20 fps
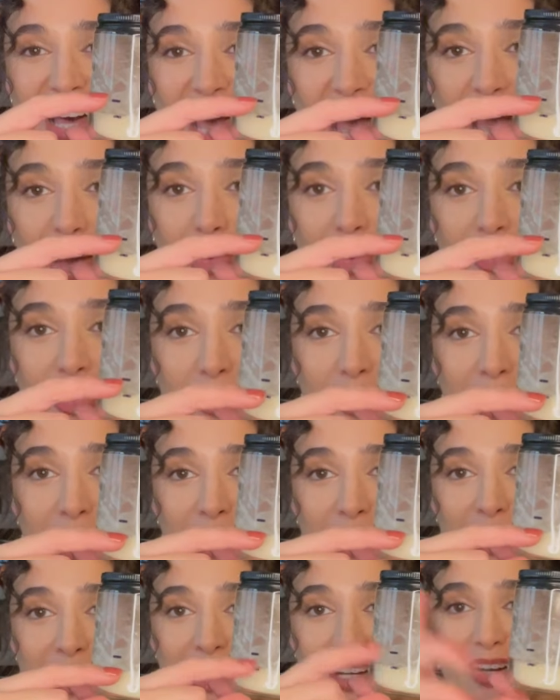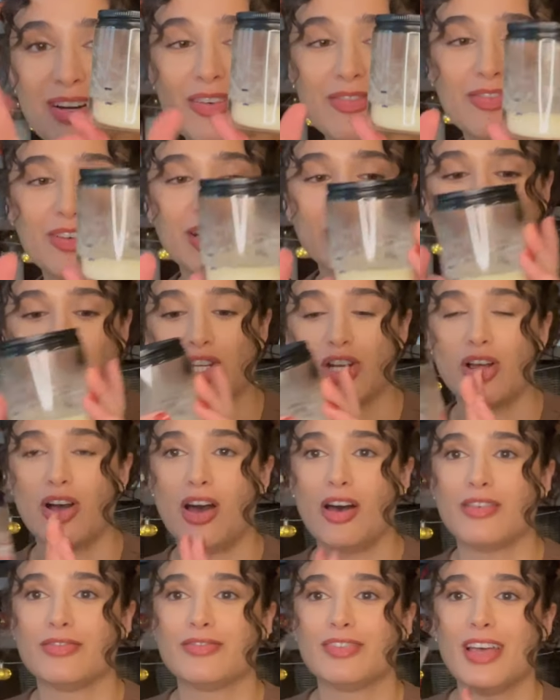I went from here to here, finished it
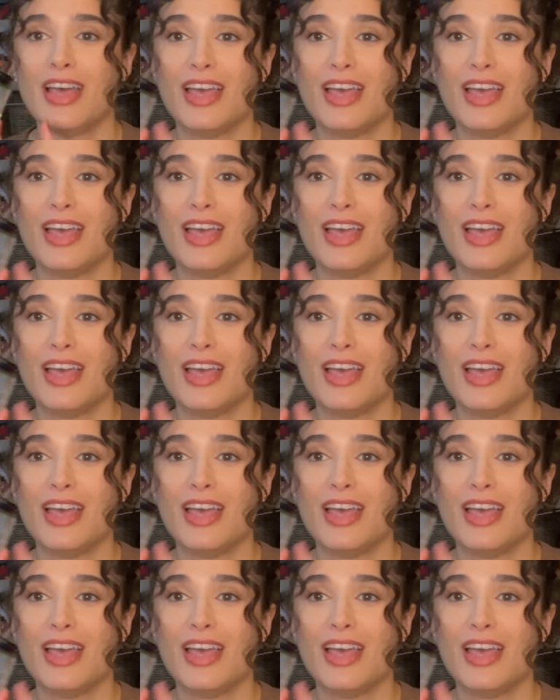off.